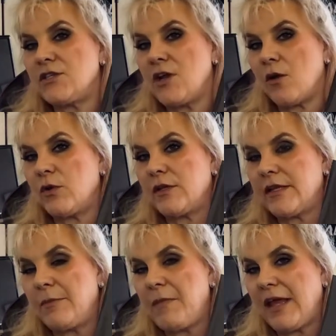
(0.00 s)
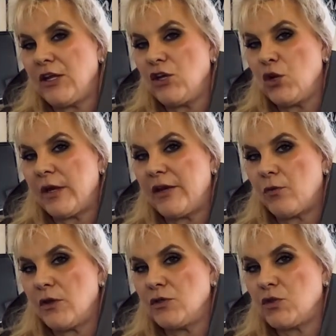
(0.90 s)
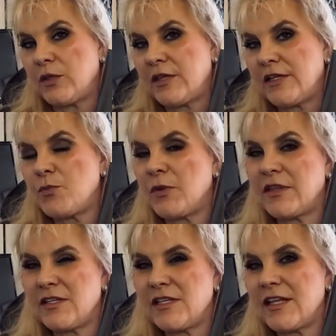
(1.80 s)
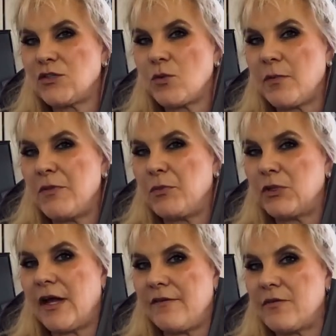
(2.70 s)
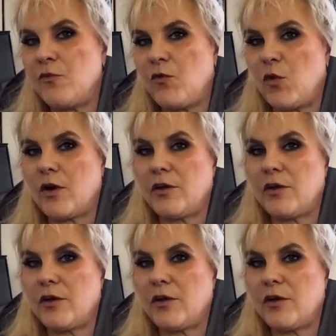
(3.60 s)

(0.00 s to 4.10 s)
not really making new inroads with this, but see, that's what people love him for.